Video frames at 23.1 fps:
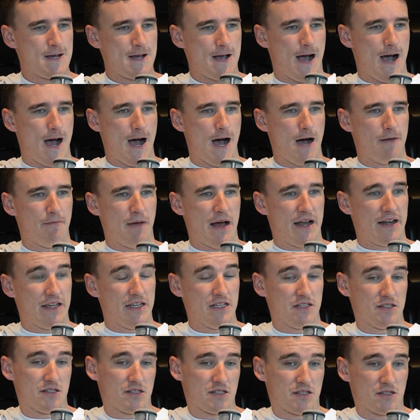and
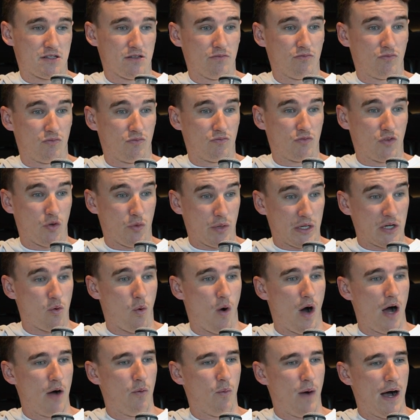he's doing
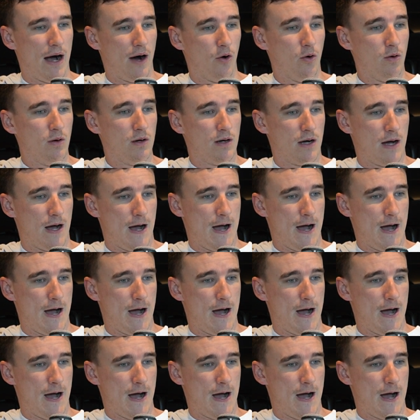quite well,